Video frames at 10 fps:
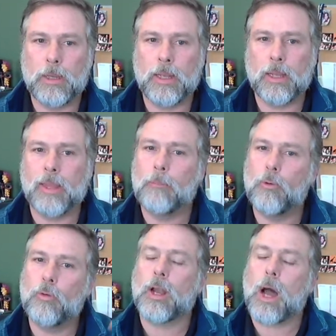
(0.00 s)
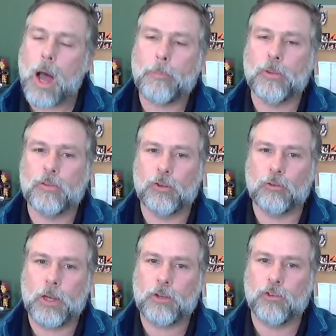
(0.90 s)
meaning they move in opposite
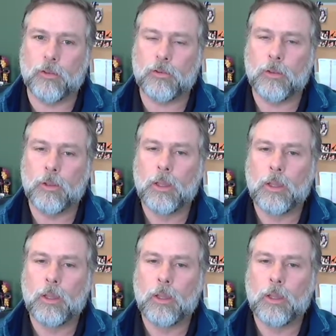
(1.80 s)
directions.